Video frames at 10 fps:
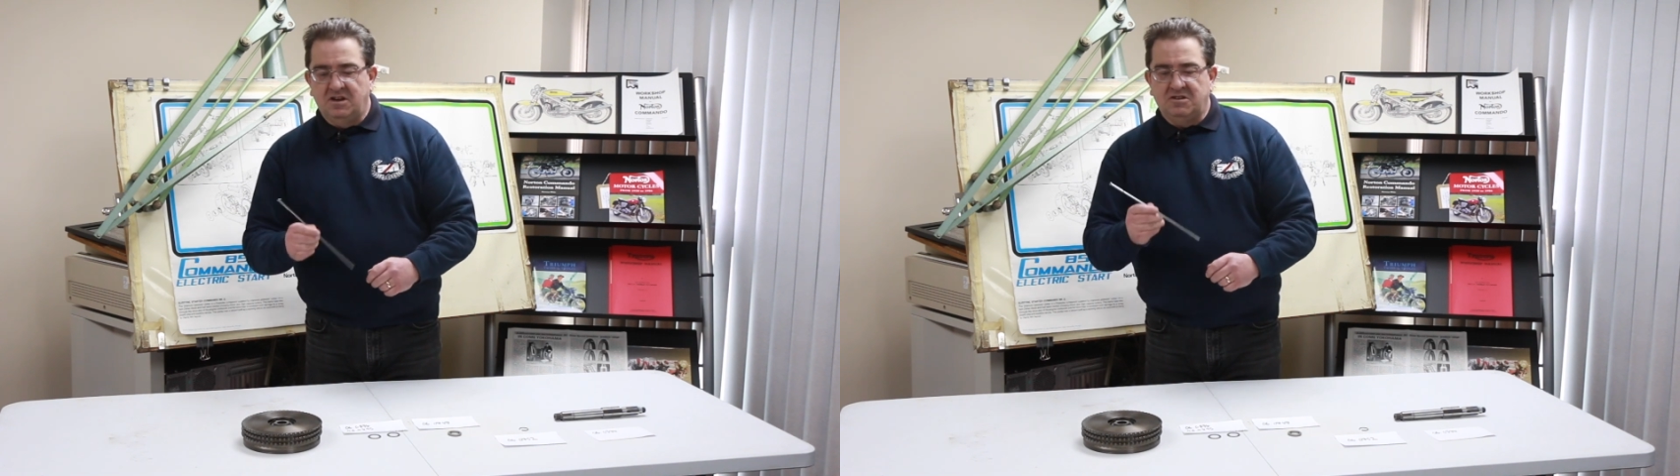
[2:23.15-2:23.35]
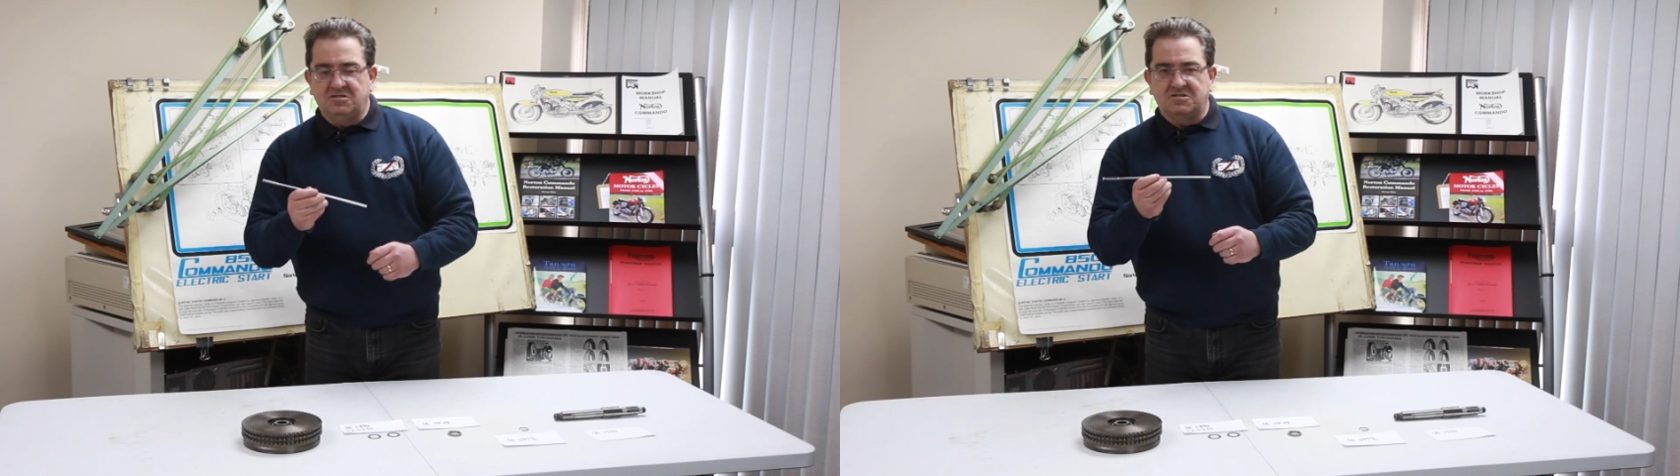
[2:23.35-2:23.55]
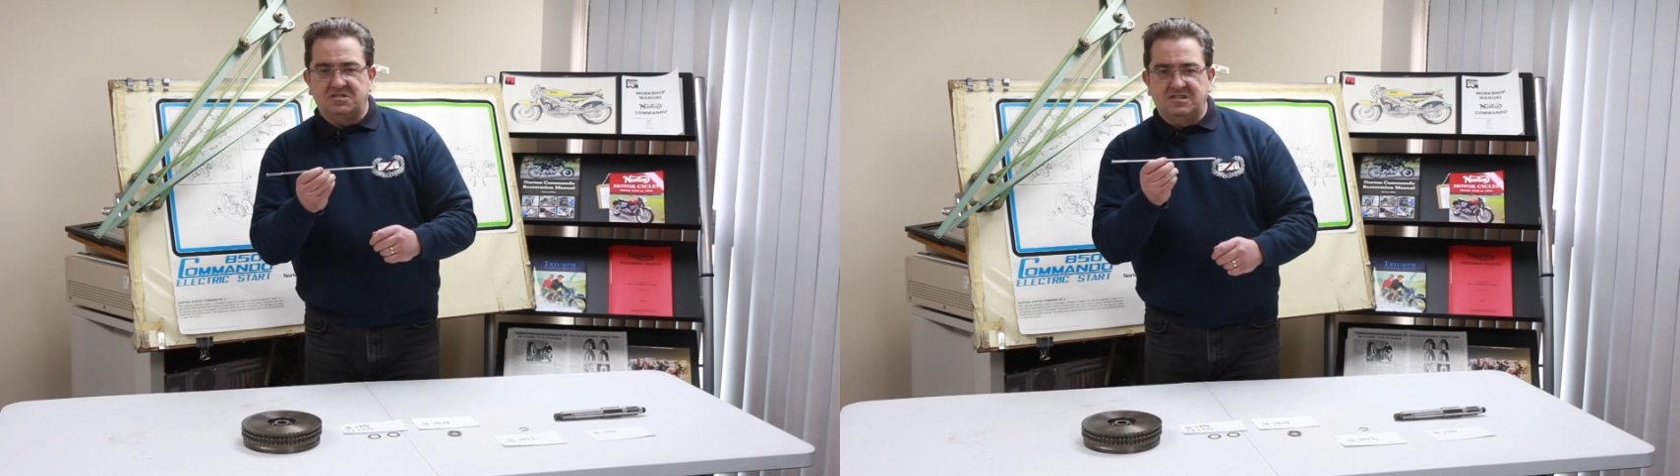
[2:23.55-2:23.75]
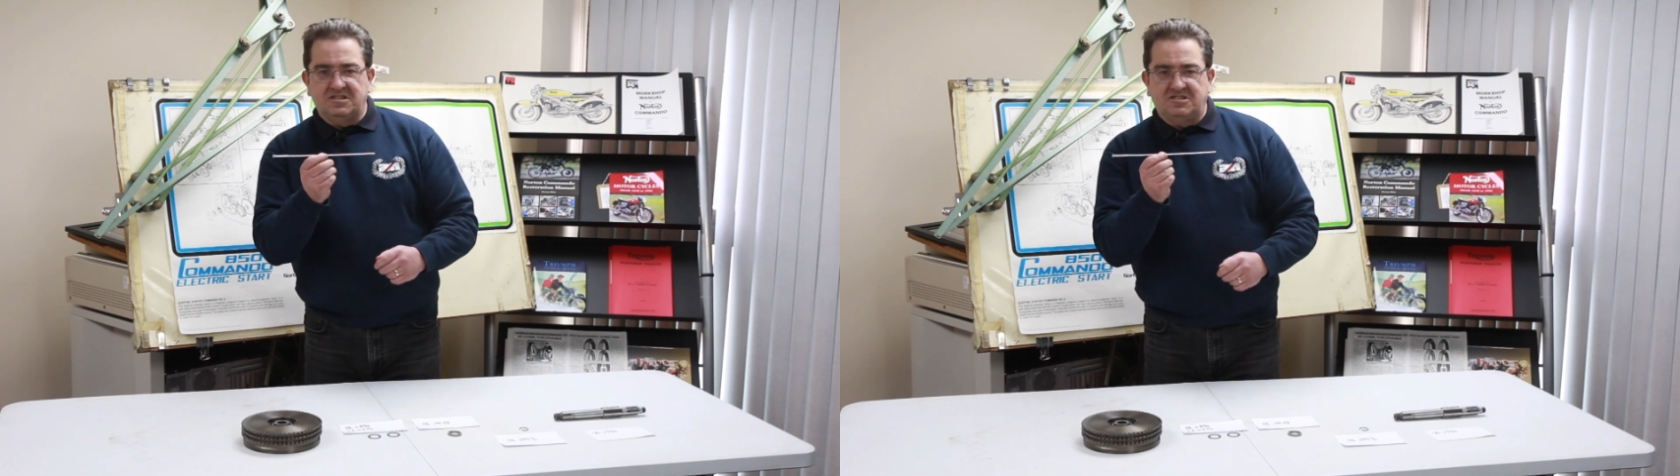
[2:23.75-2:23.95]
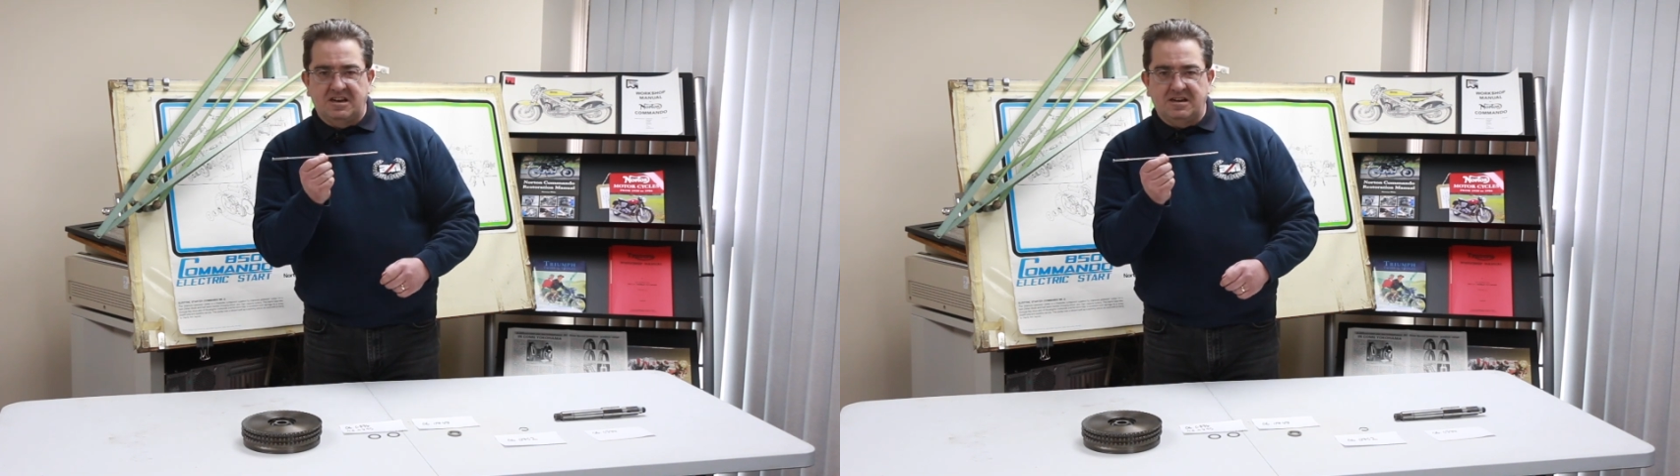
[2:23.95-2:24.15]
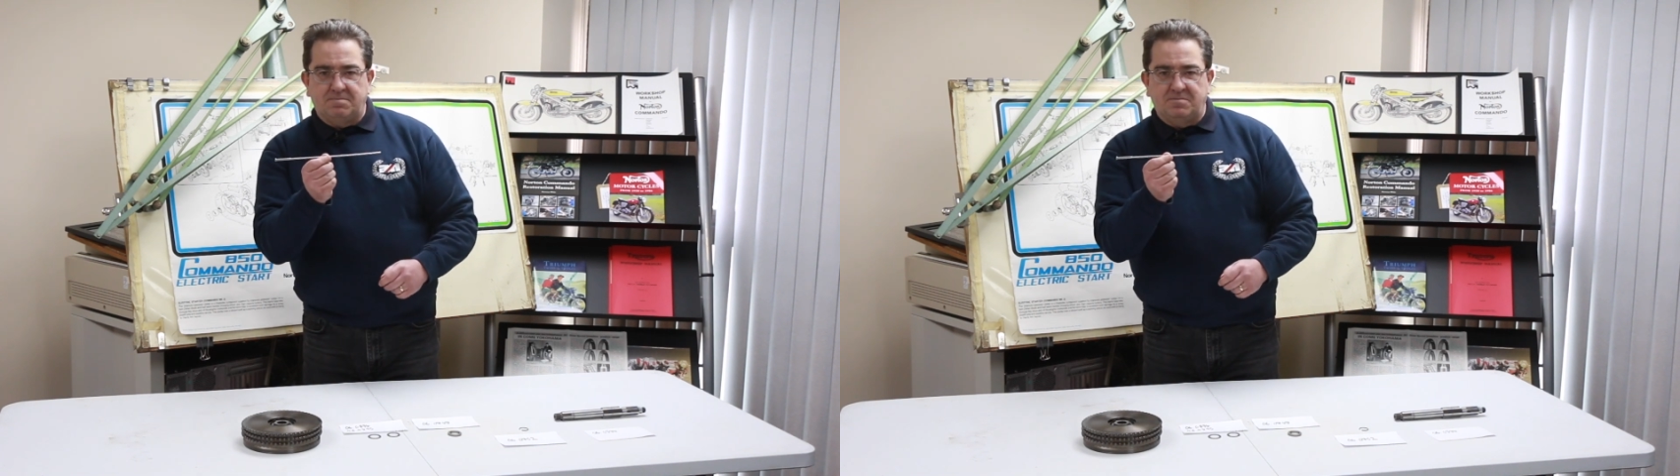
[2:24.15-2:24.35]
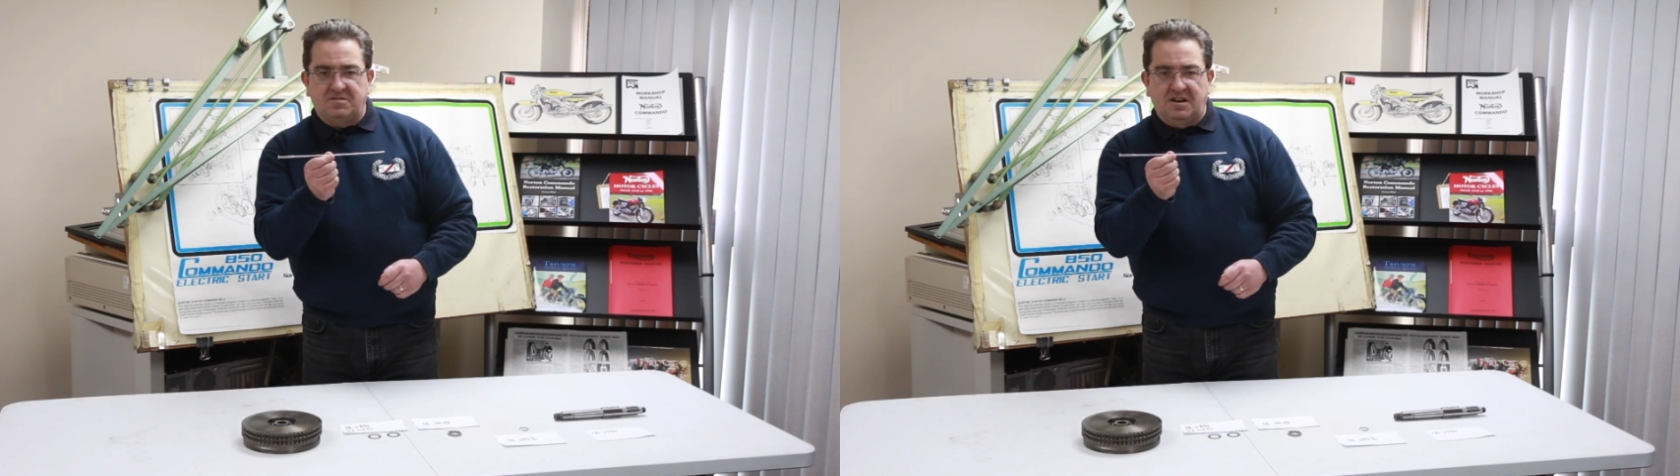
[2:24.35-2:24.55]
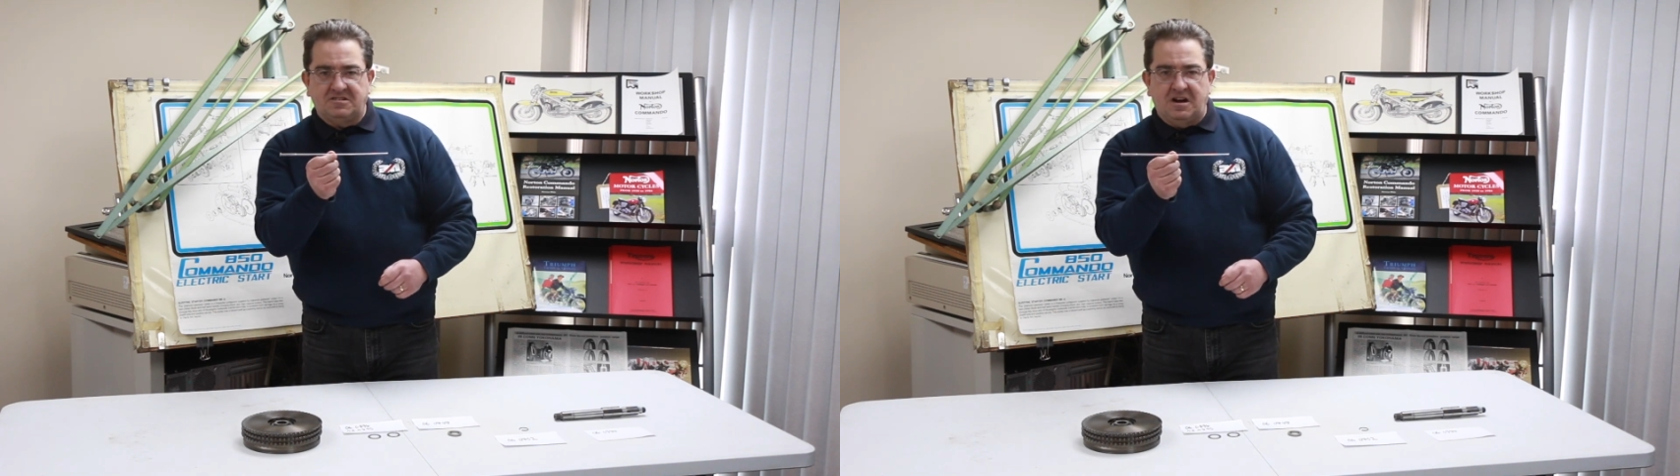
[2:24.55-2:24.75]
You just need to gently
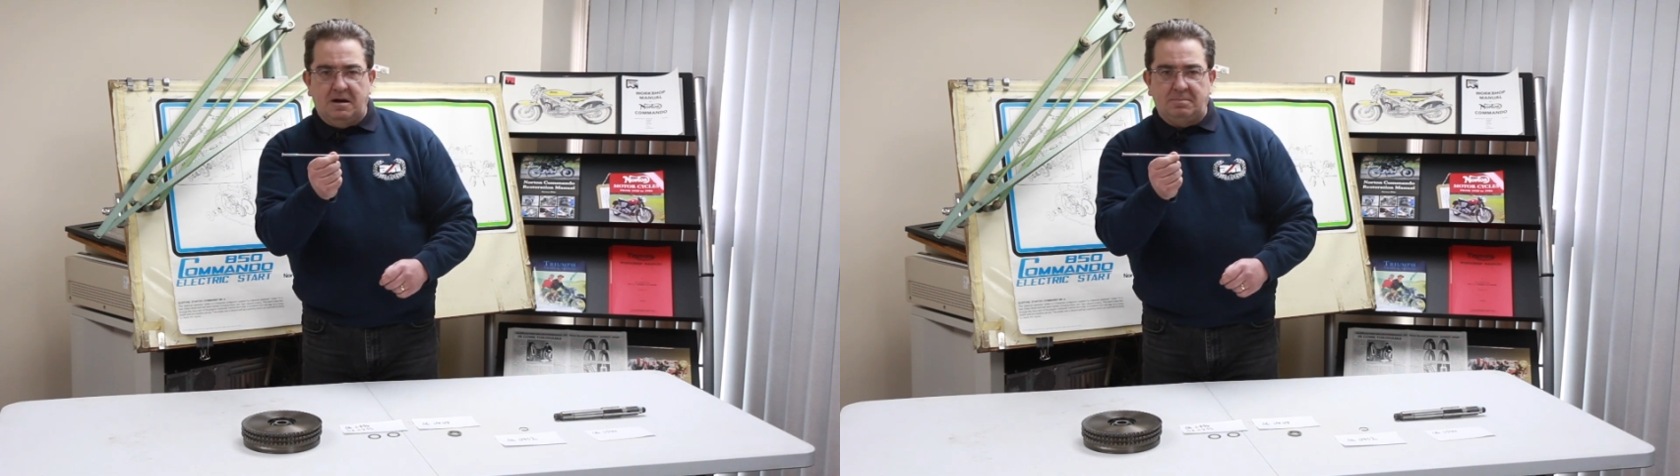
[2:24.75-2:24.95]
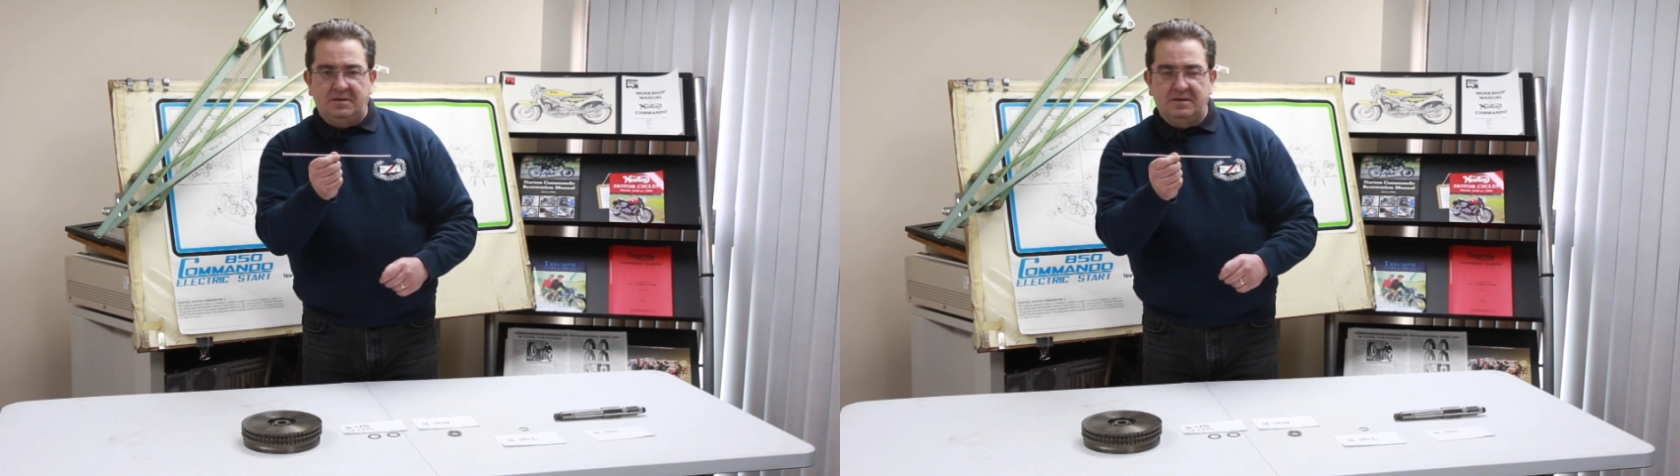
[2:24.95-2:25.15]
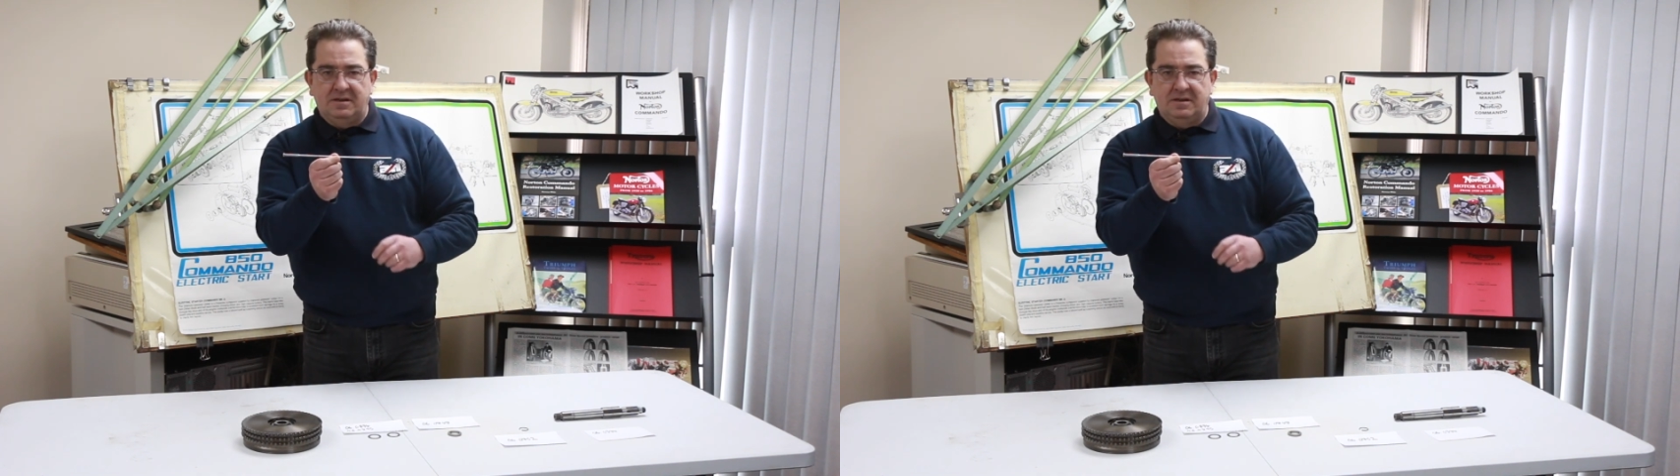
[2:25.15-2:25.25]
touch up,